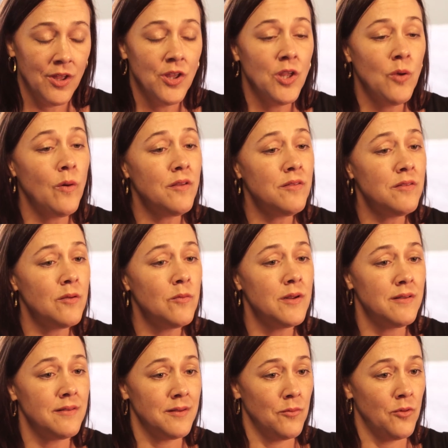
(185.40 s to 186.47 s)
You also want
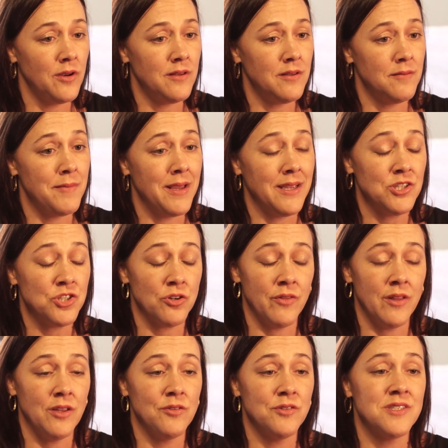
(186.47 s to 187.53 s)
someone to make sure
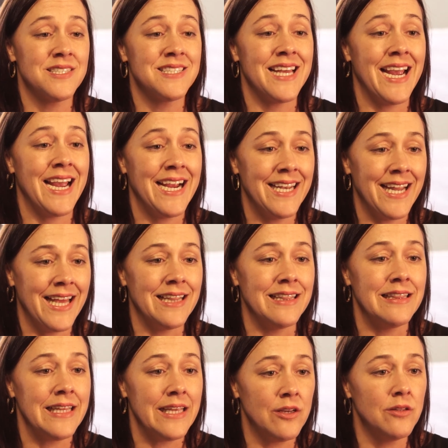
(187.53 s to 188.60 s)
that you sign a
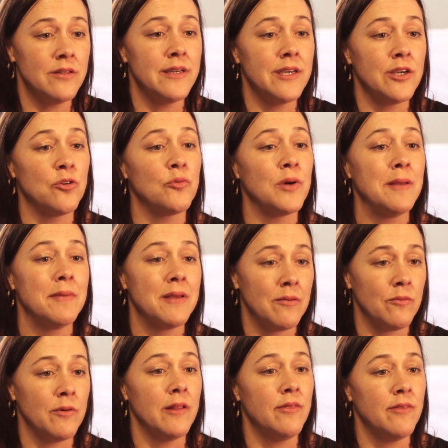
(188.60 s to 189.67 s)
legal agreement
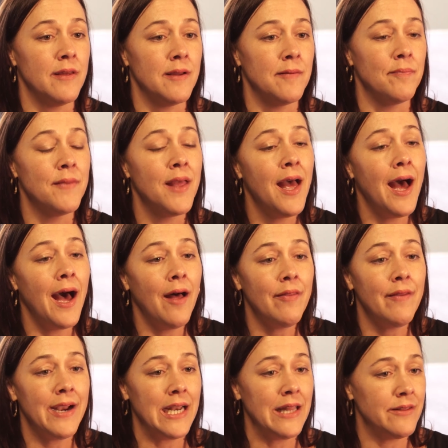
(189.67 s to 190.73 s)
with them,
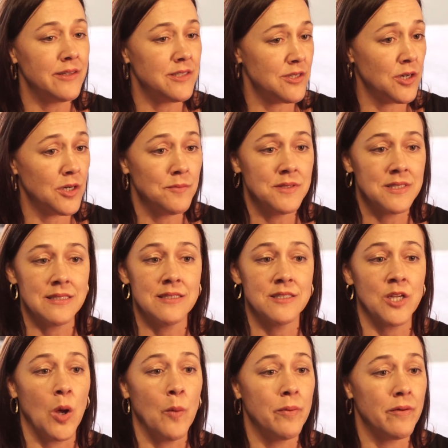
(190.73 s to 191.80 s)
outlining the terms and
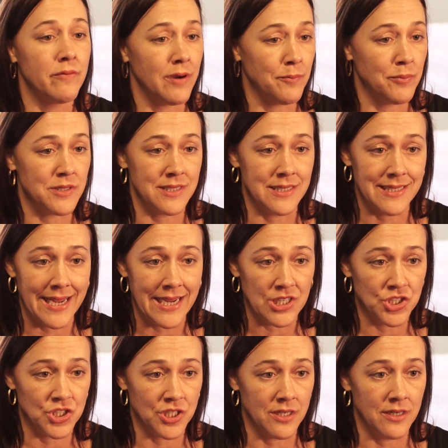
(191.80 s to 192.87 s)
scope of
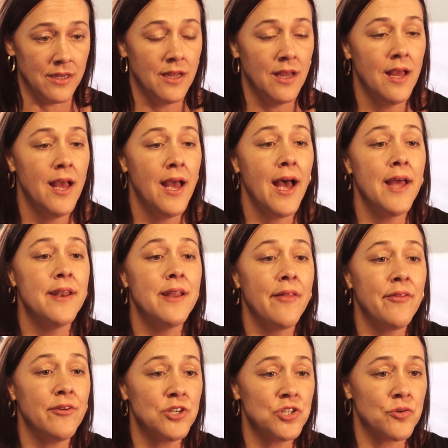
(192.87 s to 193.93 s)
representation.
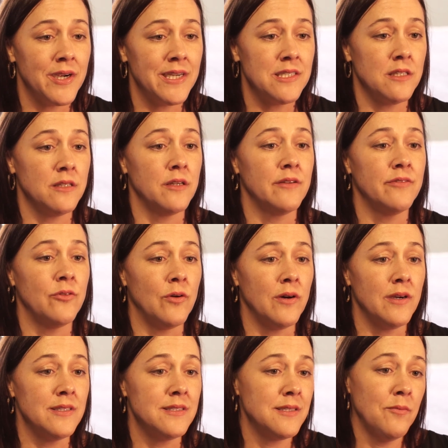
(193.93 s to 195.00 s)
Another trait to look for
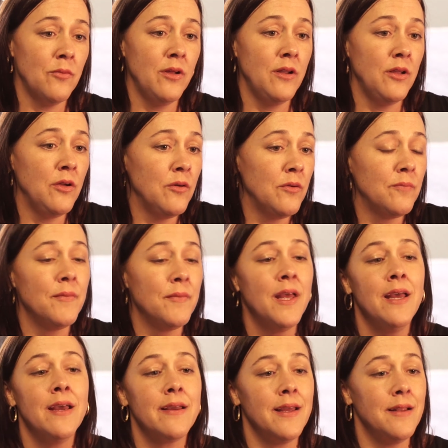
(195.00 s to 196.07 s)
is someone who
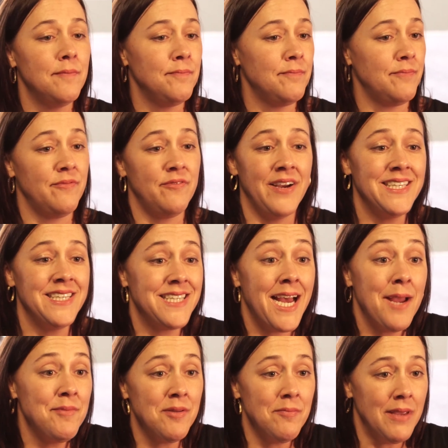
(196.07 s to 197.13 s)
can find
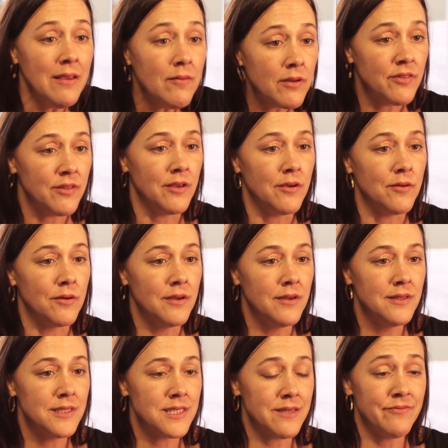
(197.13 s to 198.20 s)
time to meet with you.
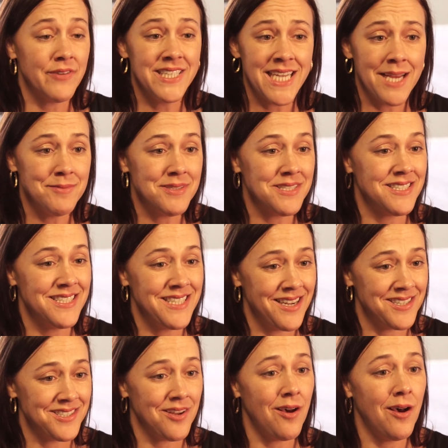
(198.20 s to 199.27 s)
So find time to sit down
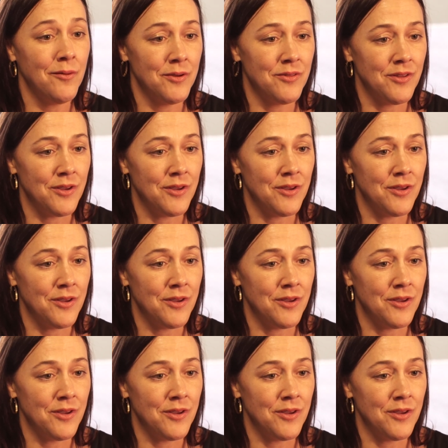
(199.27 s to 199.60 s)
and talk with